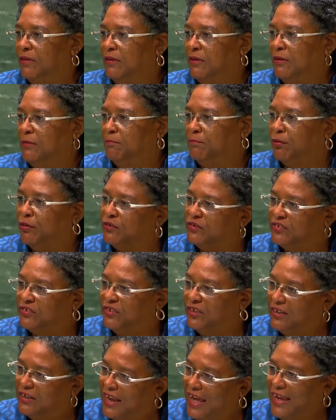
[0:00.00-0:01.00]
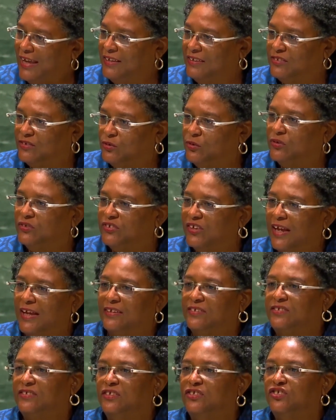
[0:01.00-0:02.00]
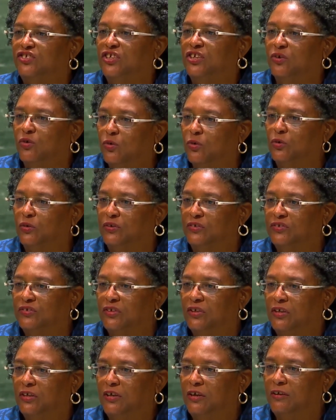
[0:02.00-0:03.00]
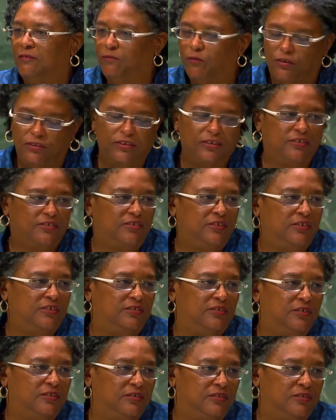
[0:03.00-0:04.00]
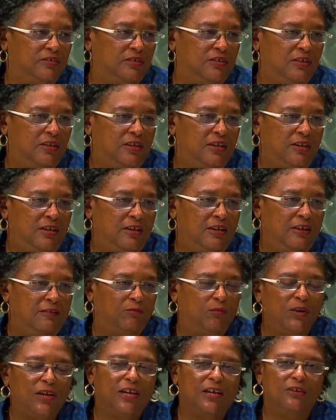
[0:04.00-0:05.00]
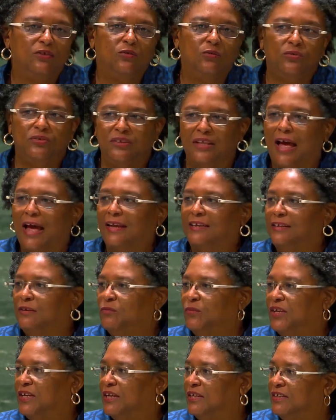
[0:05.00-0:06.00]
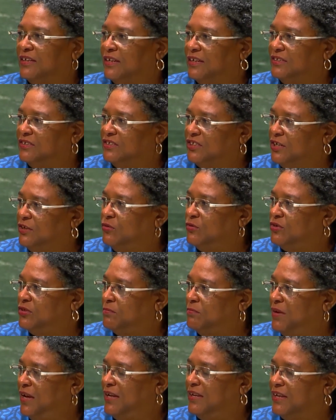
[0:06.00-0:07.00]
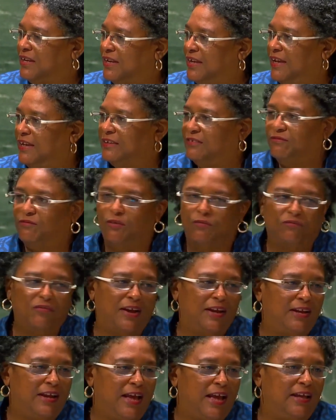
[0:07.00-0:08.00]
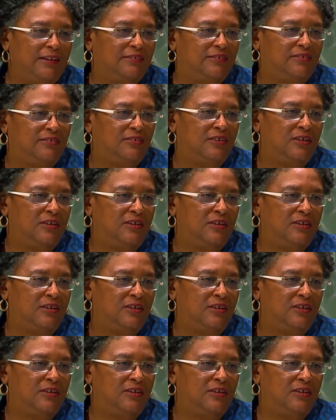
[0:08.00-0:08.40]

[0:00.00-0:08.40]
personalize those SDG goals for their citizens. If we can do that and we can continue to make the case for finance,